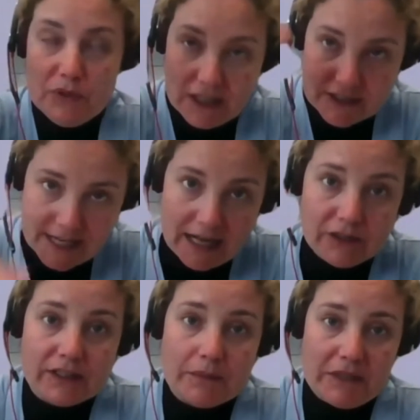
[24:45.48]
put that
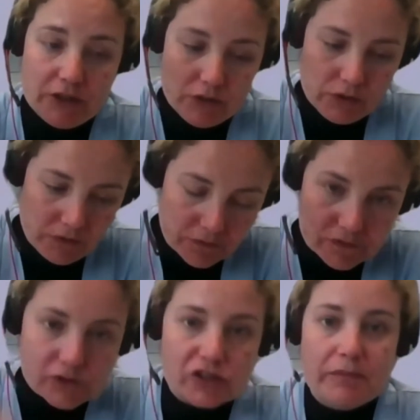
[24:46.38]
down. I mean, you
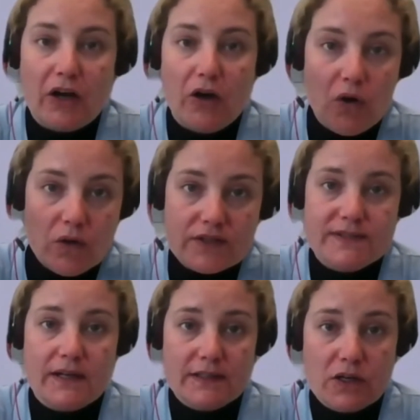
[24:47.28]
inform all the
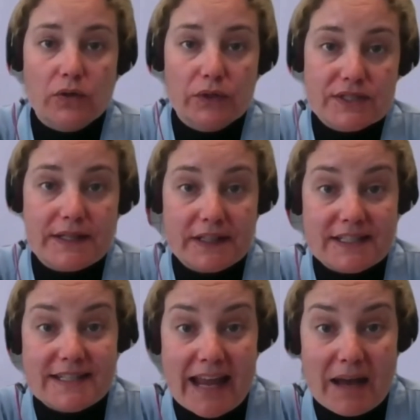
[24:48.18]
stakeholders
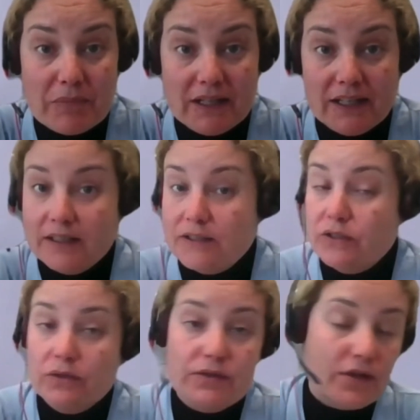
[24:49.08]
this is happening, and
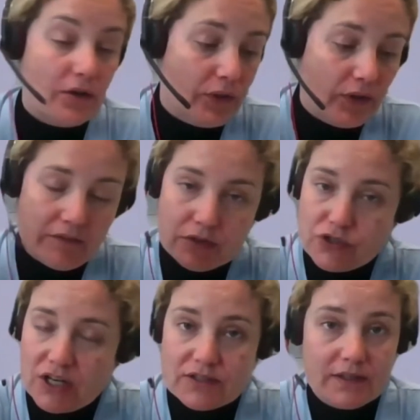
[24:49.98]
to do so, you have to
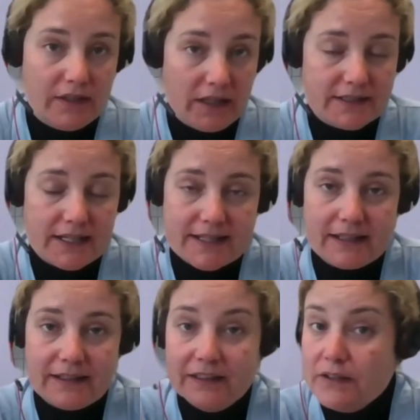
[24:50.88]
change the, as I
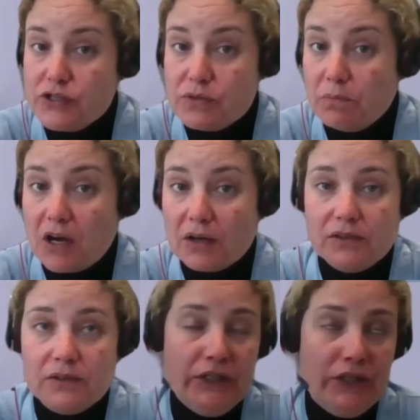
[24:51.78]
said, the leadership
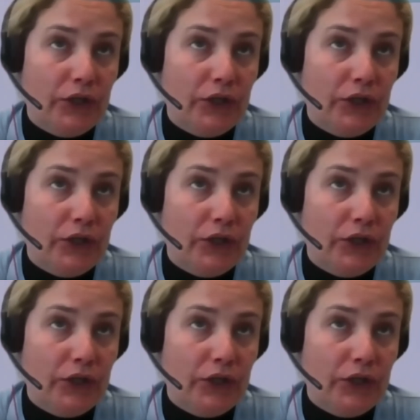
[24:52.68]
model.